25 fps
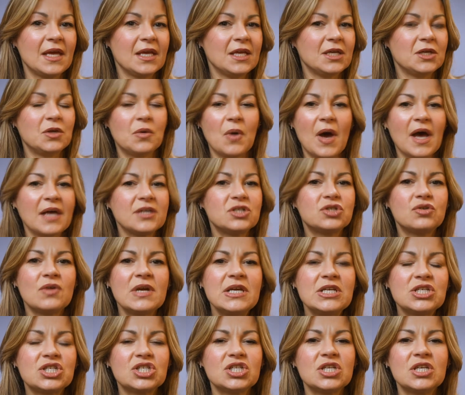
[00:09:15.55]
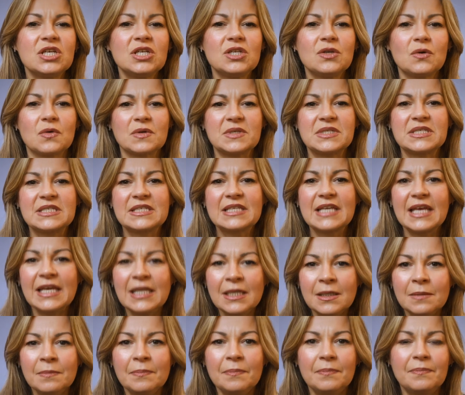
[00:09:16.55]
you know, hydration or
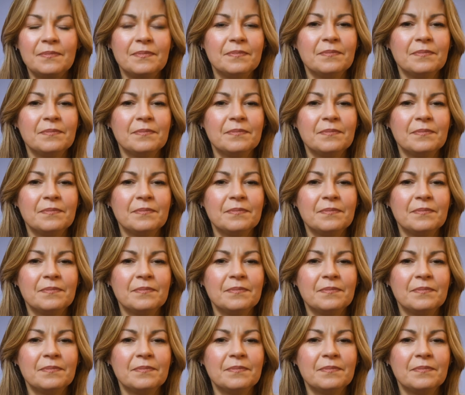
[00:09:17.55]
skin